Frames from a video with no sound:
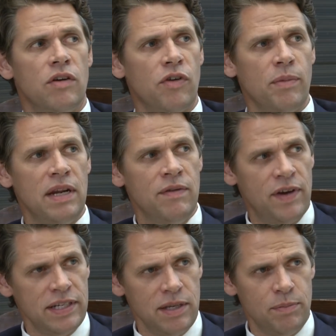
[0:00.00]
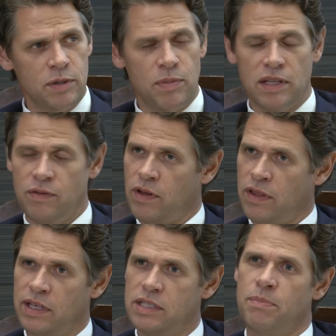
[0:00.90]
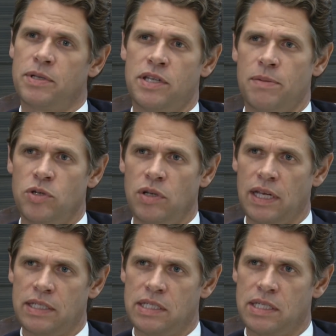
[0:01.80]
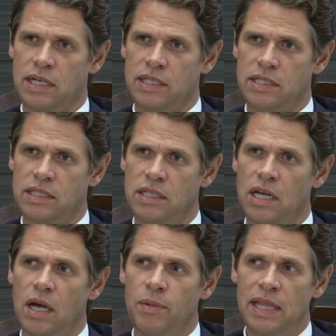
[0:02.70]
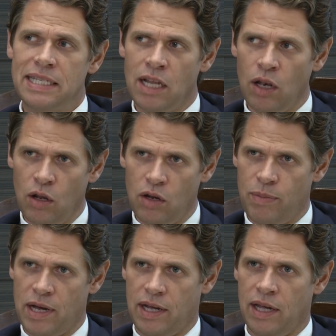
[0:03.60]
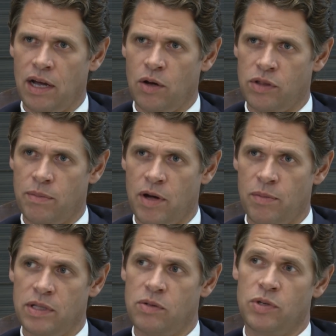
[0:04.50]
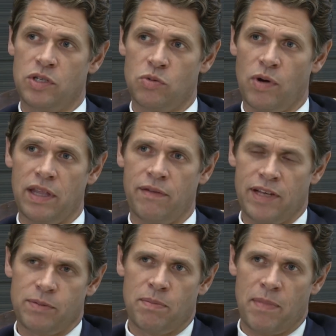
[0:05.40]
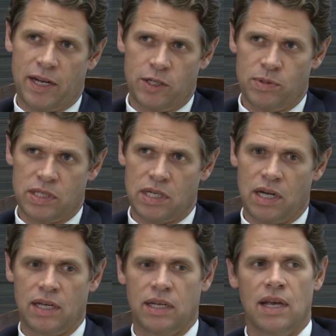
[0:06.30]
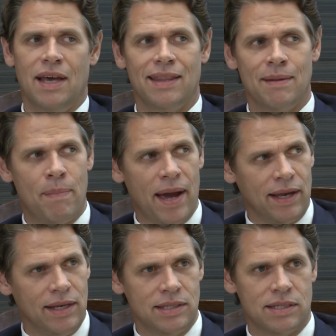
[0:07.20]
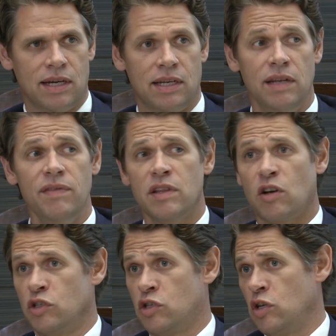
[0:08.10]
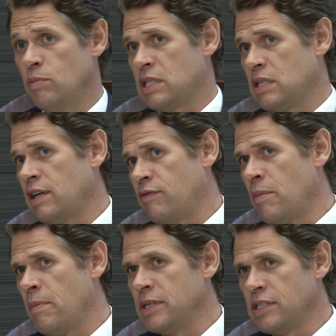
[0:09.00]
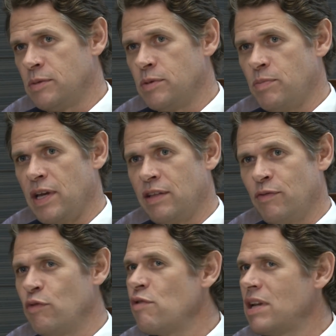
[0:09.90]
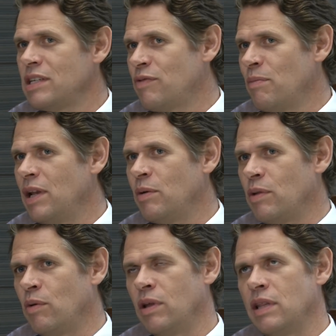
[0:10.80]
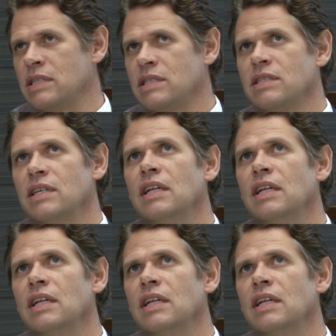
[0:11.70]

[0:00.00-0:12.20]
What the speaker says: From an investor perspective, I think it's a perceptual exercise. There's a lot about AI at the moment, which is why the investment management side, the banking side, and even the consumer side from a business perspective already is familiar with all of this,